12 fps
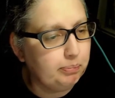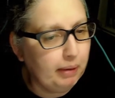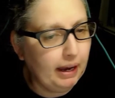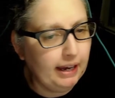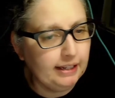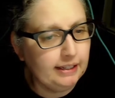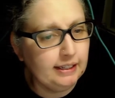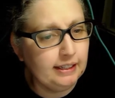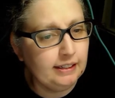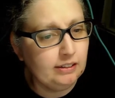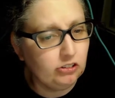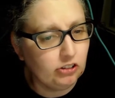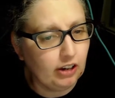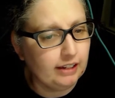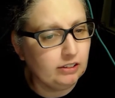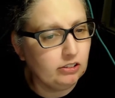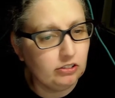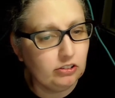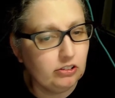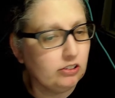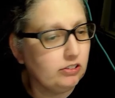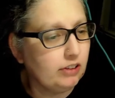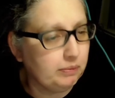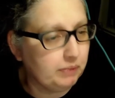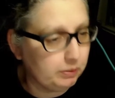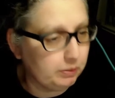painting changes to something